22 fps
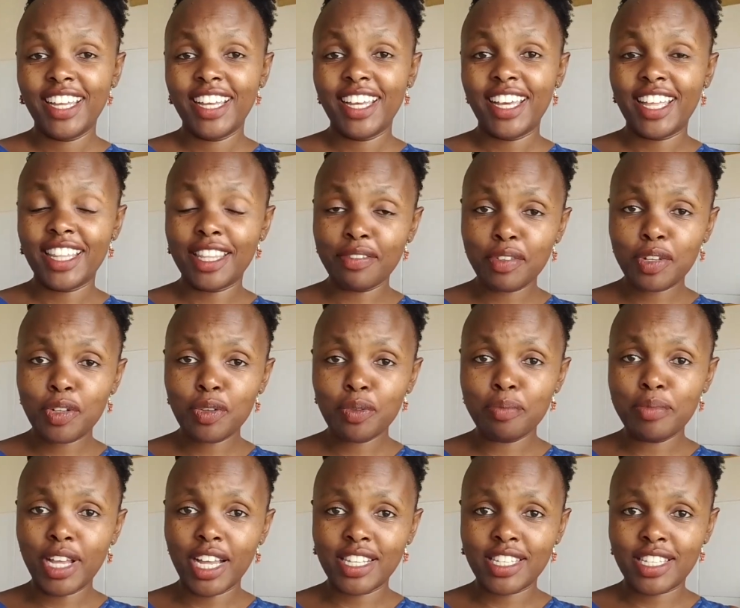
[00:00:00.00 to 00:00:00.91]
And the video will
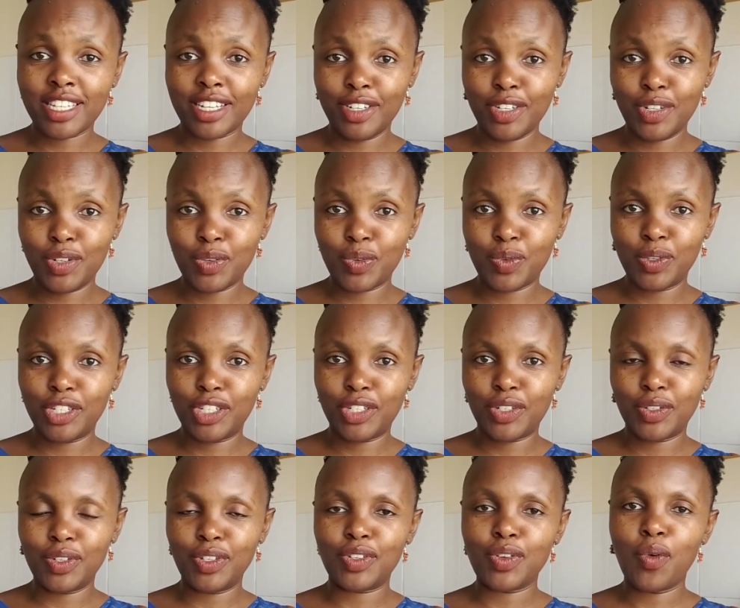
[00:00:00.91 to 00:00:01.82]
be answering two
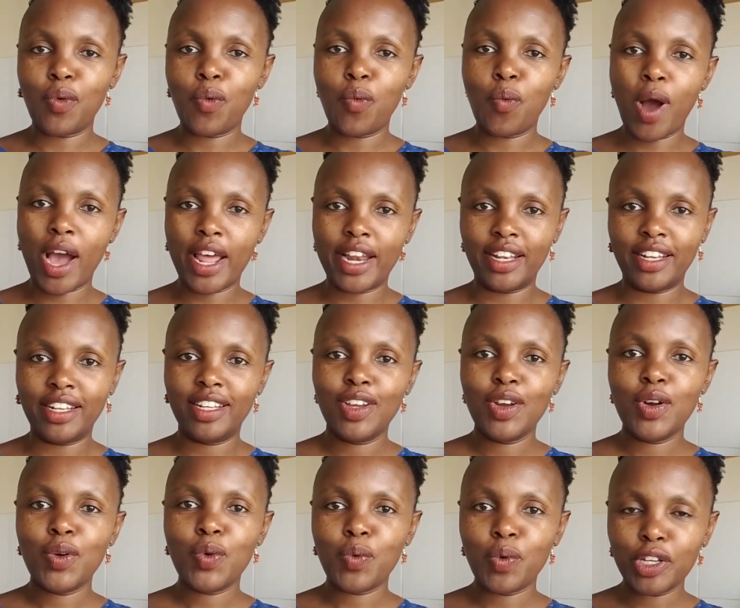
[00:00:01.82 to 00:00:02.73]
questions. One,
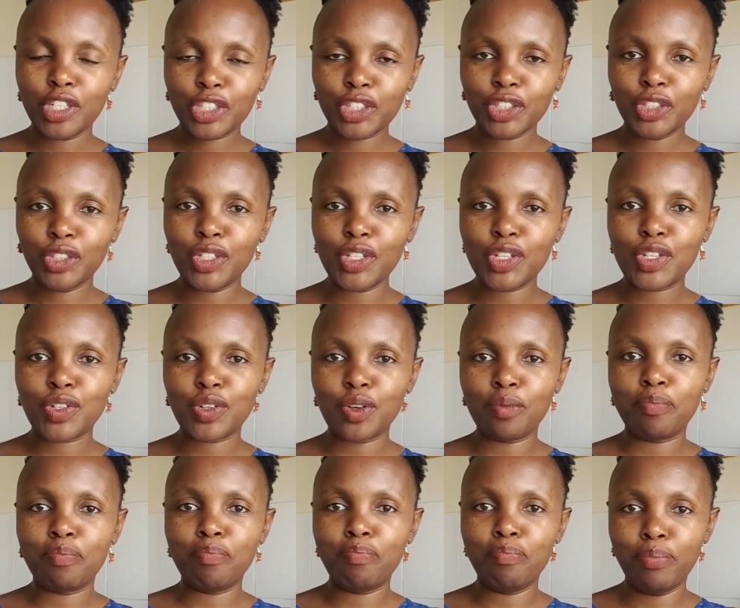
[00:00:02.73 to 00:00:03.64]
when should you
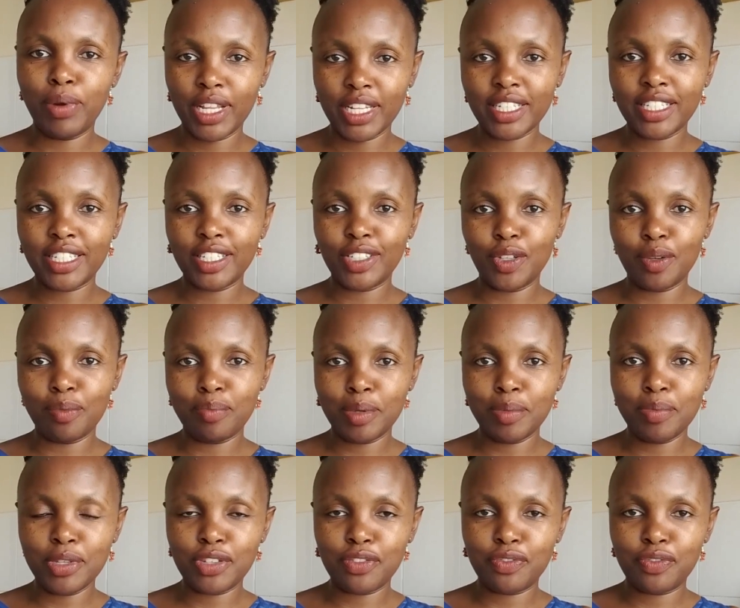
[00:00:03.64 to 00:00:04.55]
stop blending your
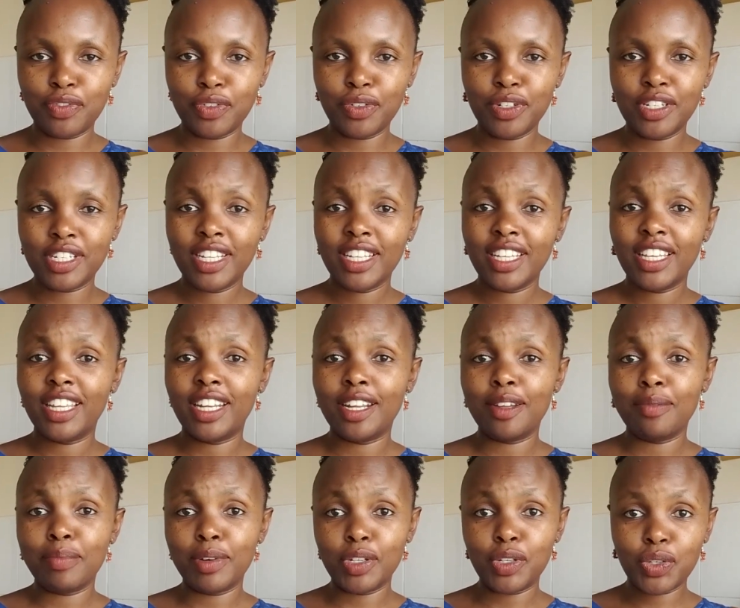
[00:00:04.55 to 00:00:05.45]
baby's food? And
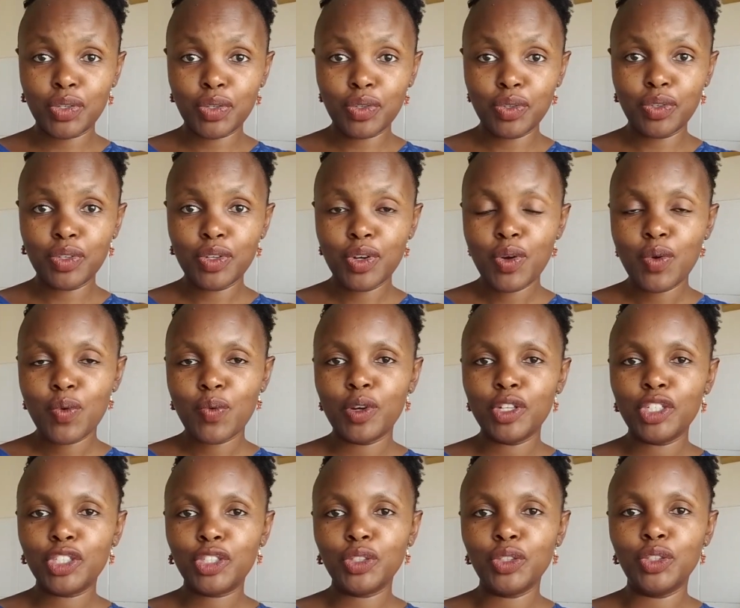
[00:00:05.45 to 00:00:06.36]
number two,
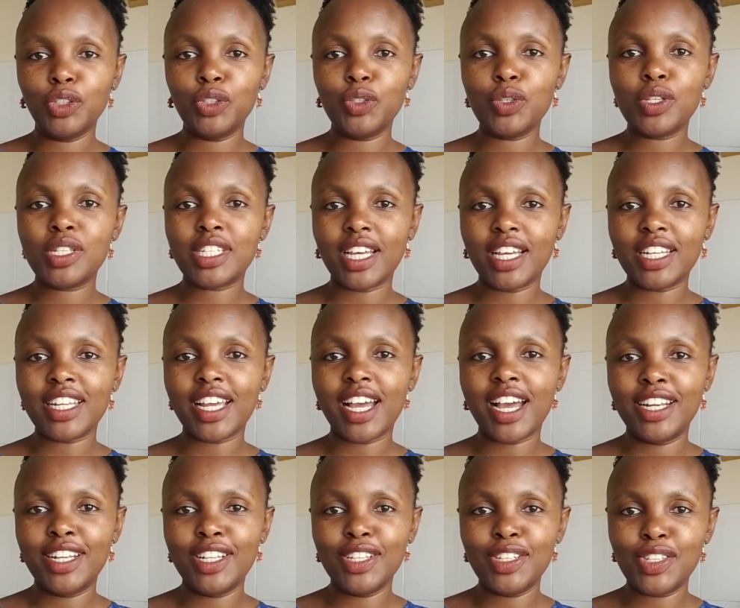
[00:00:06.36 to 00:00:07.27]
when should you start
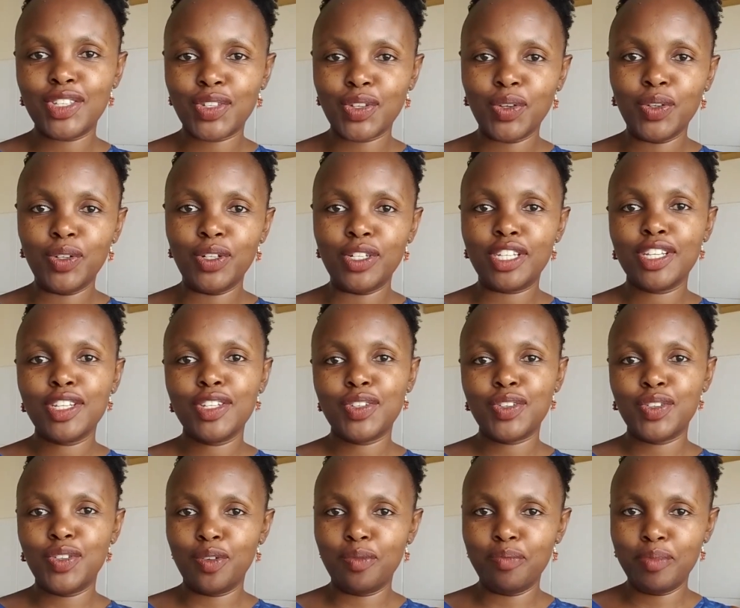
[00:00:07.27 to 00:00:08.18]
adding salt
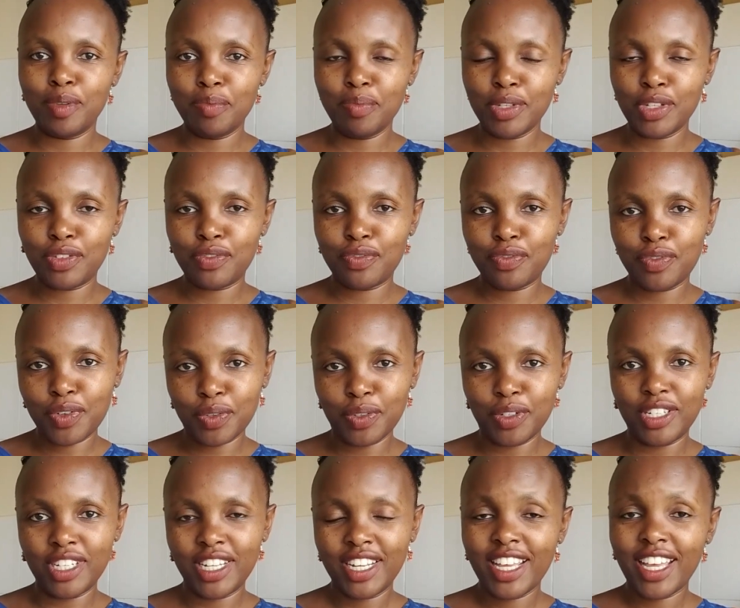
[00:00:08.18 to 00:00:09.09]
to your baby's
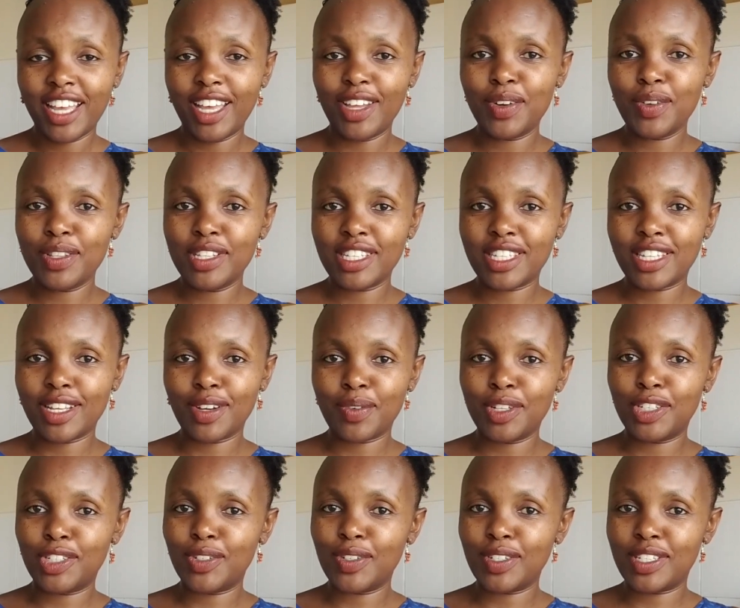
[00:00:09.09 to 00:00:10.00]
food? I know these are
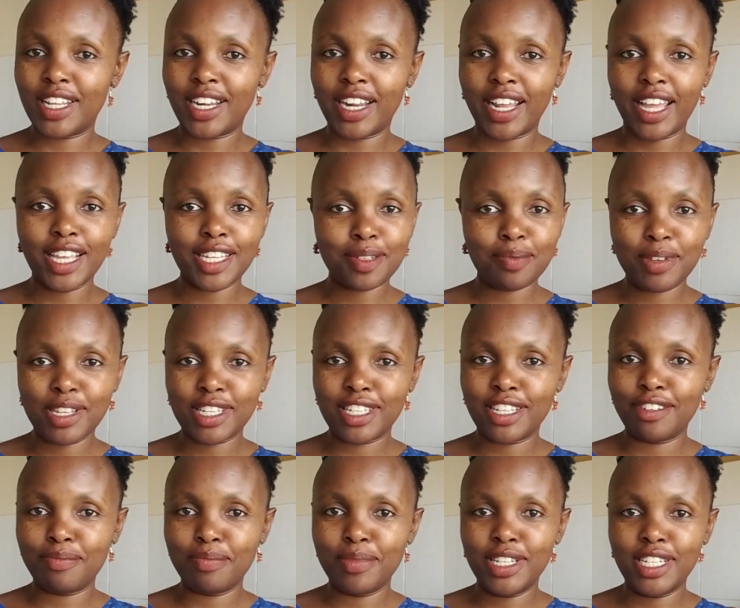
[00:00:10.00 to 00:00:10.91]
questions that I asked
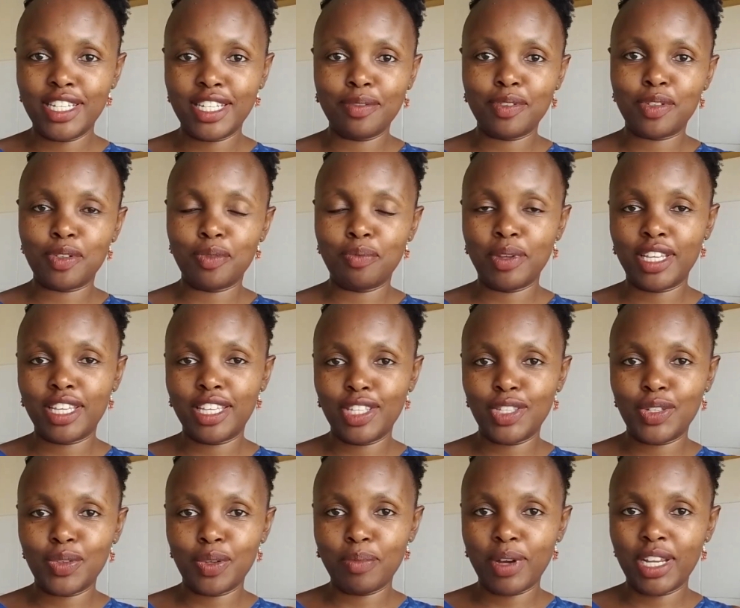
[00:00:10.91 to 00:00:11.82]
myself many times when my
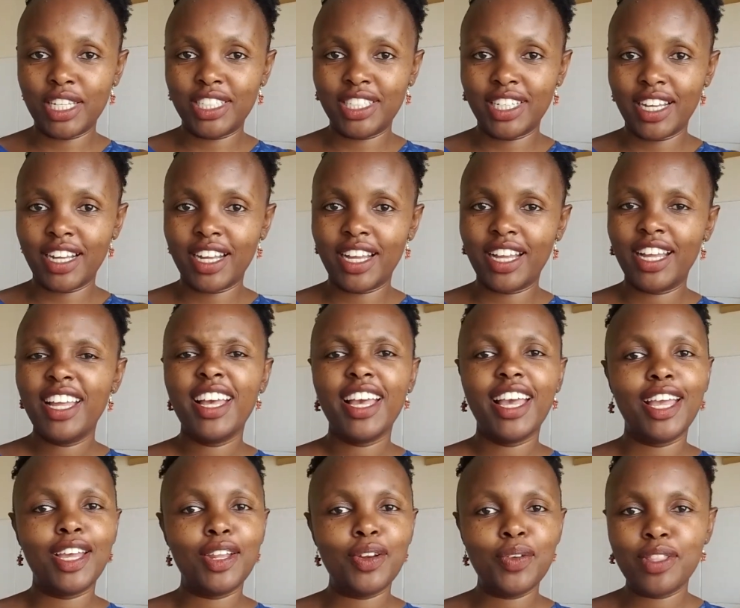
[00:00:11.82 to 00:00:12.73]
kids were much younger.
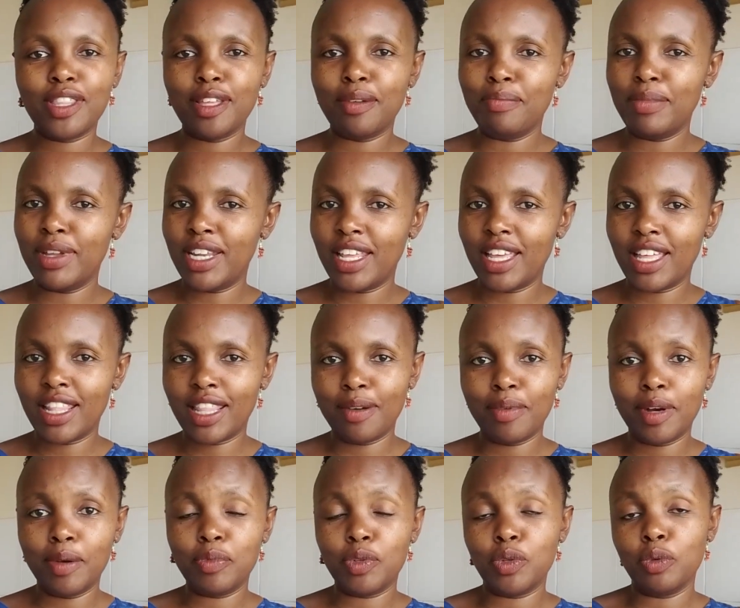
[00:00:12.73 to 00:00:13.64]
I know there are many other
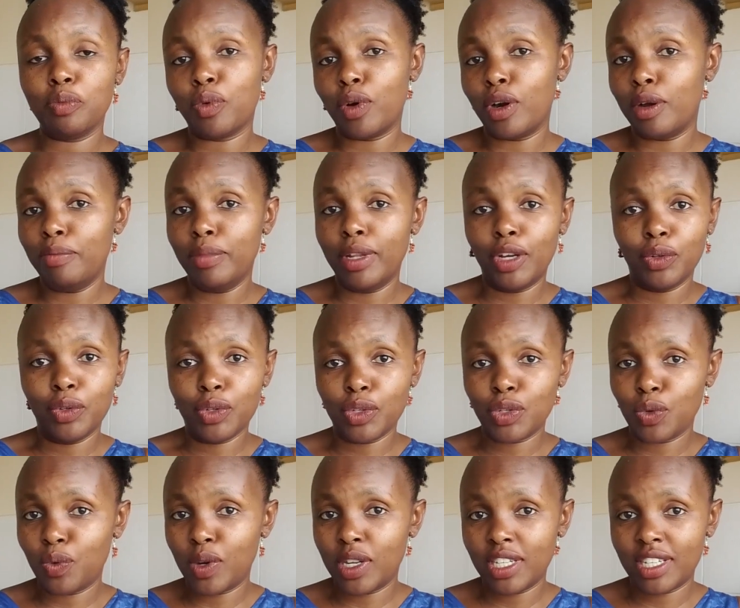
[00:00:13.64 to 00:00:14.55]
moms who probably
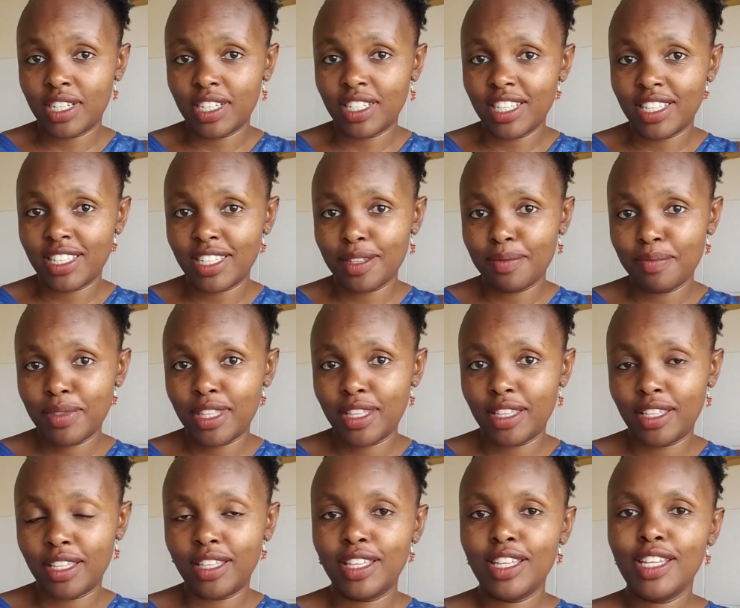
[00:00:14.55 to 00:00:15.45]
also wondering the same
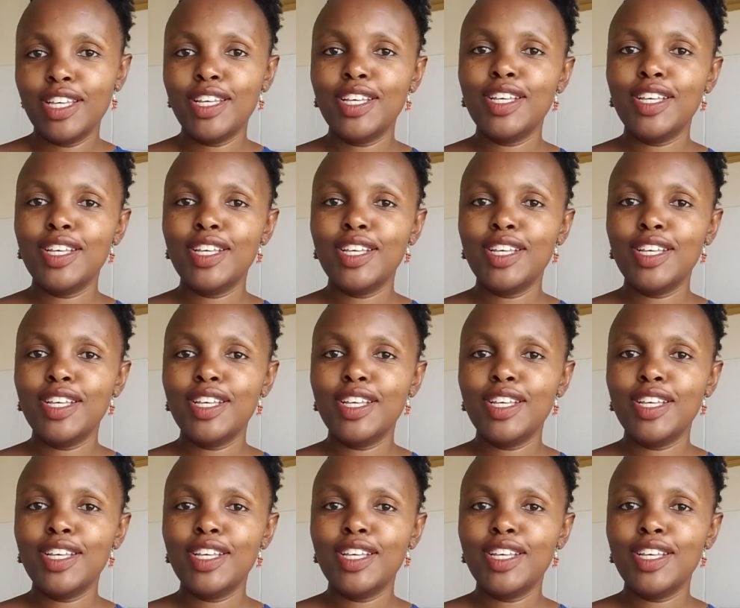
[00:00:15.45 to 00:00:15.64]
thing.